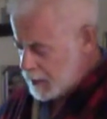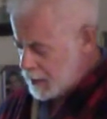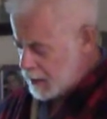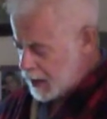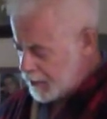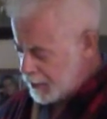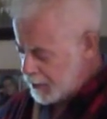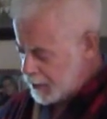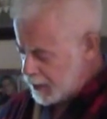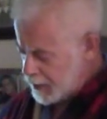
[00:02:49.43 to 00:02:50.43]

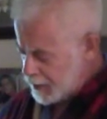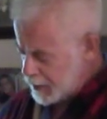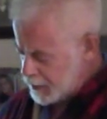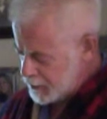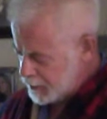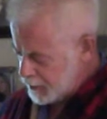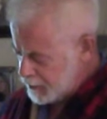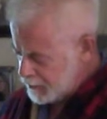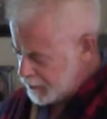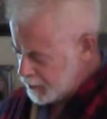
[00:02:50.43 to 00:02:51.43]
Having gone out on
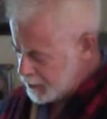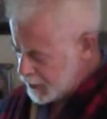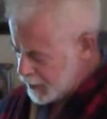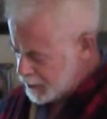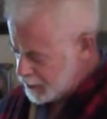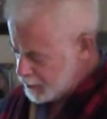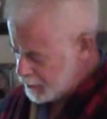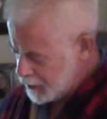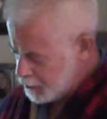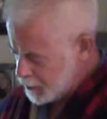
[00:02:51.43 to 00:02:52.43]
a few dates
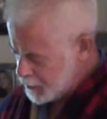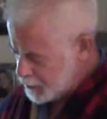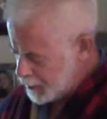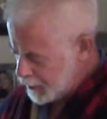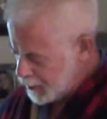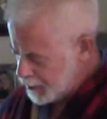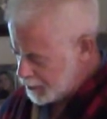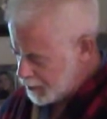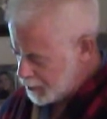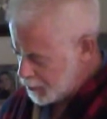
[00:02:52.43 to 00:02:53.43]
during which they had
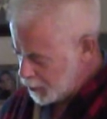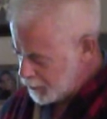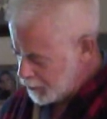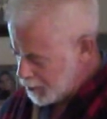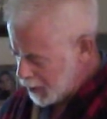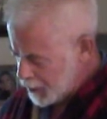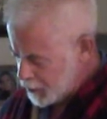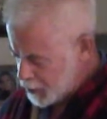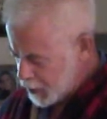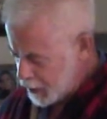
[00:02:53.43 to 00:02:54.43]
both
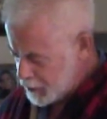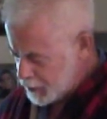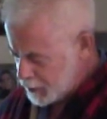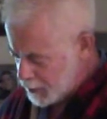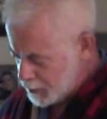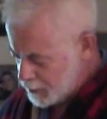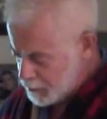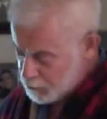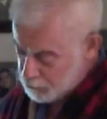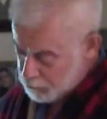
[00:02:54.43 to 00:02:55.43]
remained chaste
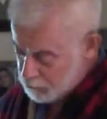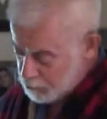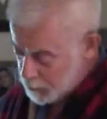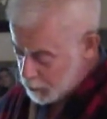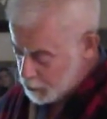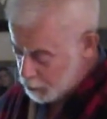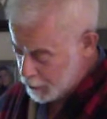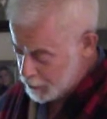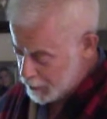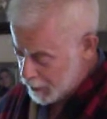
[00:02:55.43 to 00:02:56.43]
and
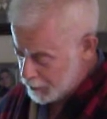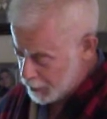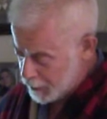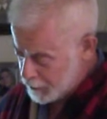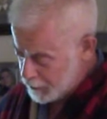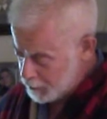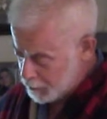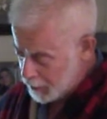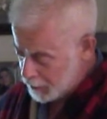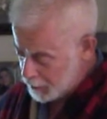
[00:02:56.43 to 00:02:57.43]
mutually tantalizing
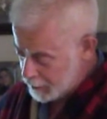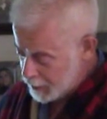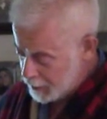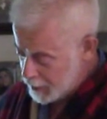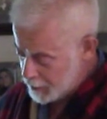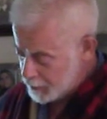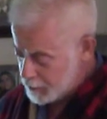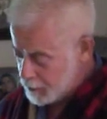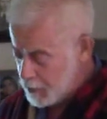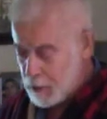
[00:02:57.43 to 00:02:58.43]
while getting
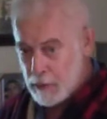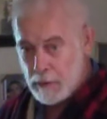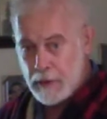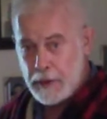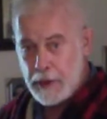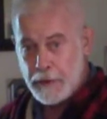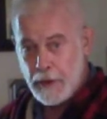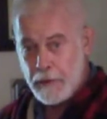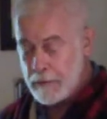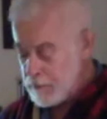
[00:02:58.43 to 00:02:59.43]
to know each
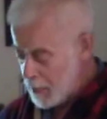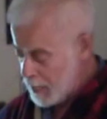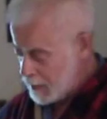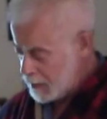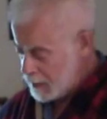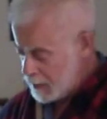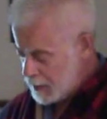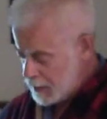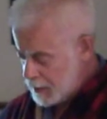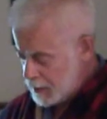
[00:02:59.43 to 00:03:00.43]
other.
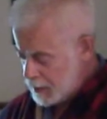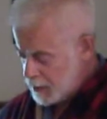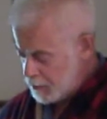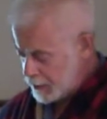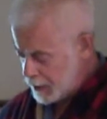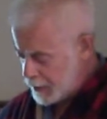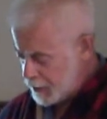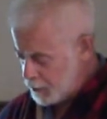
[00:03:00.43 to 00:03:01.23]
One night Hugh